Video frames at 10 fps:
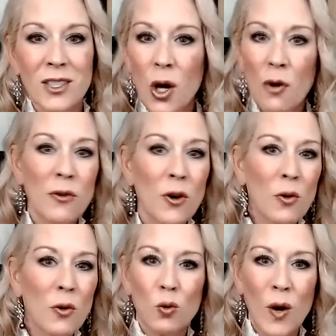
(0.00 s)
Go for a
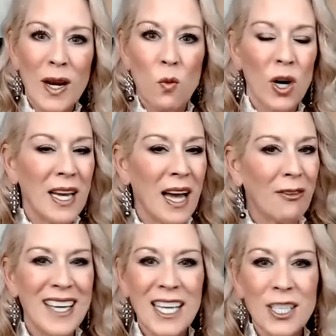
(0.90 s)
great workout.
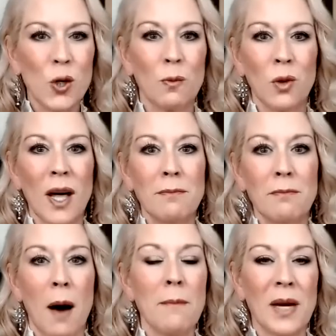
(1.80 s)
Get your blood
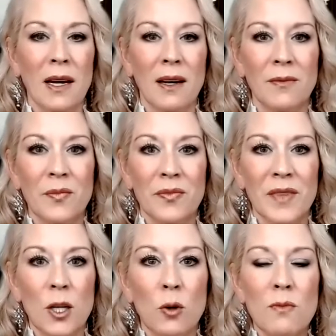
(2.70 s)
pumping.
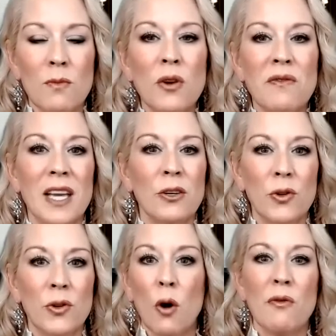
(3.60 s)
It'll motivate you to
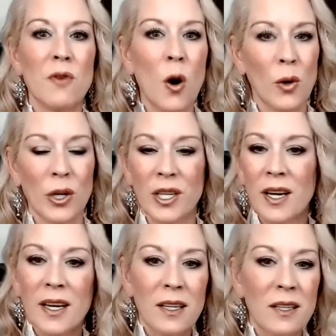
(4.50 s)
go forward.
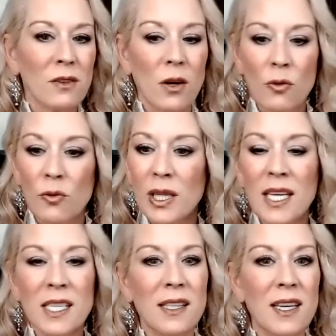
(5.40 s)
It'll
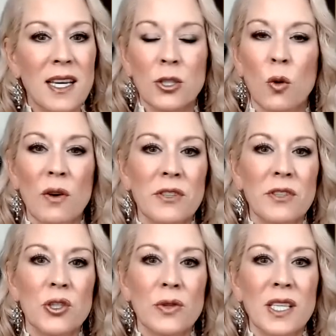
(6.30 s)
release the endorphins
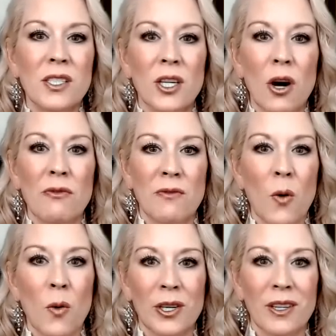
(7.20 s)
you need to go
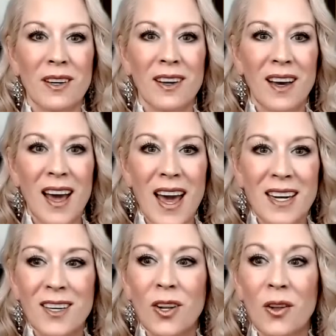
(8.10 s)
forward. And
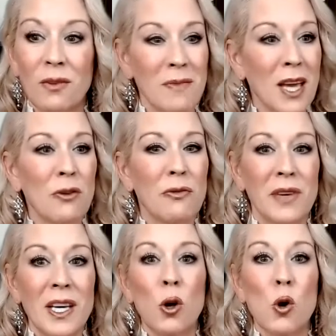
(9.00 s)
it'll make you
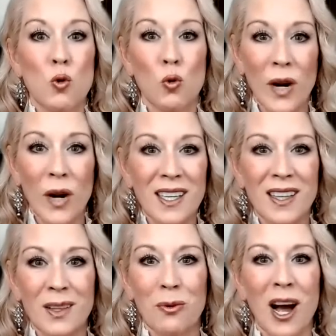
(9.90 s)
feel great in the
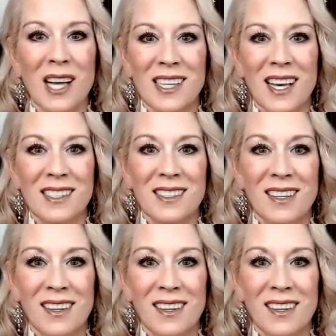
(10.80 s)
process.